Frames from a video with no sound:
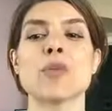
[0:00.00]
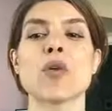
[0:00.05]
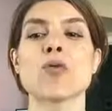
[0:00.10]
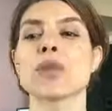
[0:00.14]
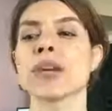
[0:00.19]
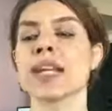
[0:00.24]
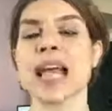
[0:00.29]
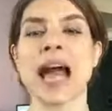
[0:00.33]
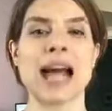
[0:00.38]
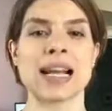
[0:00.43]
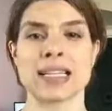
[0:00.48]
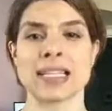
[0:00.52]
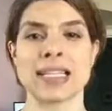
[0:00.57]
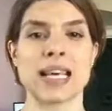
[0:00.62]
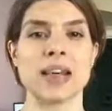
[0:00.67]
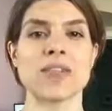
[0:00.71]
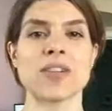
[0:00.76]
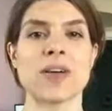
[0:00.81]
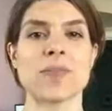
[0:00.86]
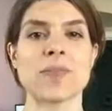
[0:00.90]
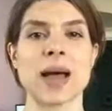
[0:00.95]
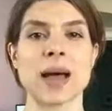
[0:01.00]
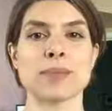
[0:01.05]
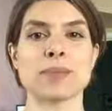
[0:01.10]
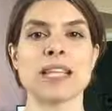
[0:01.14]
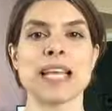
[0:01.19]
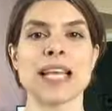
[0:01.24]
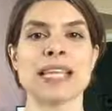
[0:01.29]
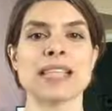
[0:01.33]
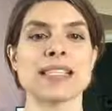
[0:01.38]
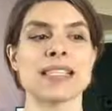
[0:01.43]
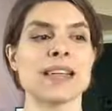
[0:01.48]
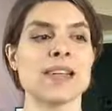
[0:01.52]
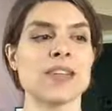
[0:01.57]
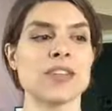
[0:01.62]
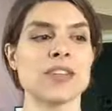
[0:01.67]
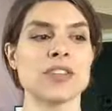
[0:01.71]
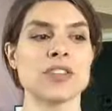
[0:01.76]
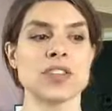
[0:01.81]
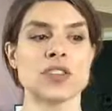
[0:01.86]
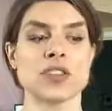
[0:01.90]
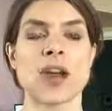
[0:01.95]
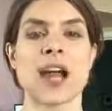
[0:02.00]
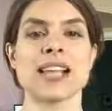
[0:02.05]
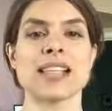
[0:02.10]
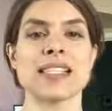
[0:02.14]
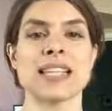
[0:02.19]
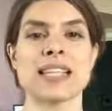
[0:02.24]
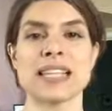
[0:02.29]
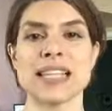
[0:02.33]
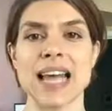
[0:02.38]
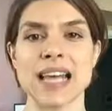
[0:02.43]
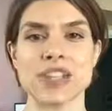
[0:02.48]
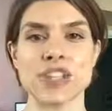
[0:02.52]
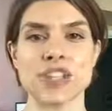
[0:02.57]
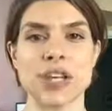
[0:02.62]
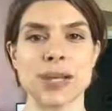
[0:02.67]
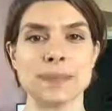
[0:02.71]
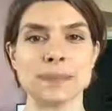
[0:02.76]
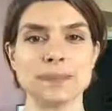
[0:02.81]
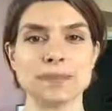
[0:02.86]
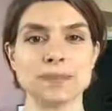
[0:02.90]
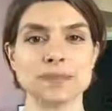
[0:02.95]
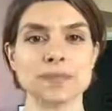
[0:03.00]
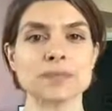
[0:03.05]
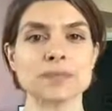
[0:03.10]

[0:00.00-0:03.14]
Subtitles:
reacting from that place of stress and tension.